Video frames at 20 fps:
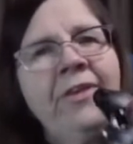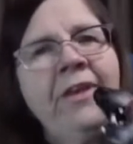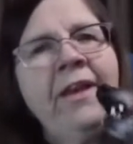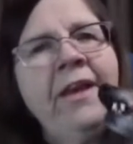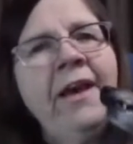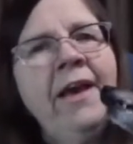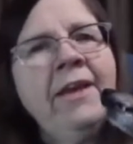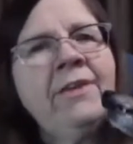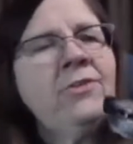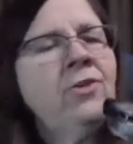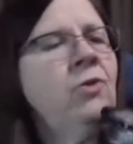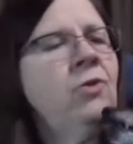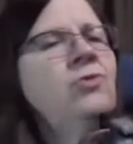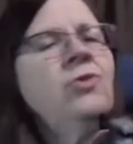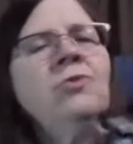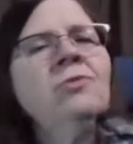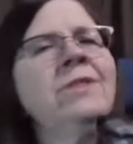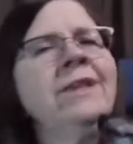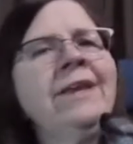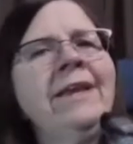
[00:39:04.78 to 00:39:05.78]
Say hi. No,
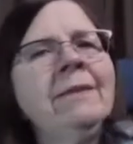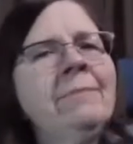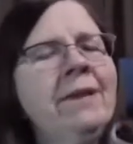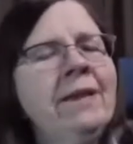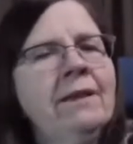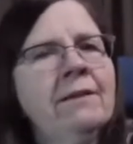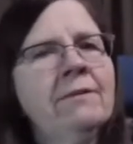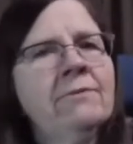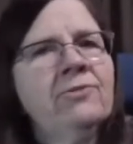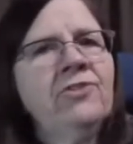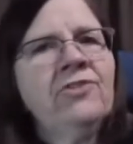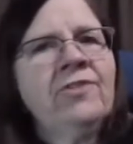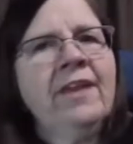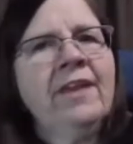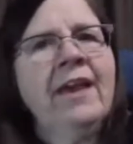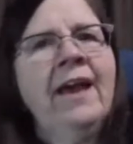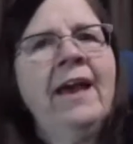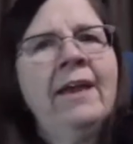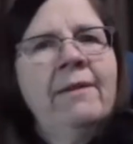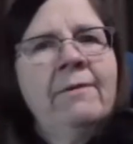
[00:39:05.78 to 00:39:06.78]
don't lick me. Just
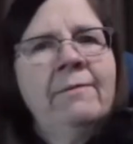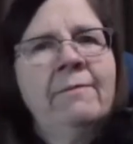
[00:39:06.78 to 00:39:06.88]
say hi.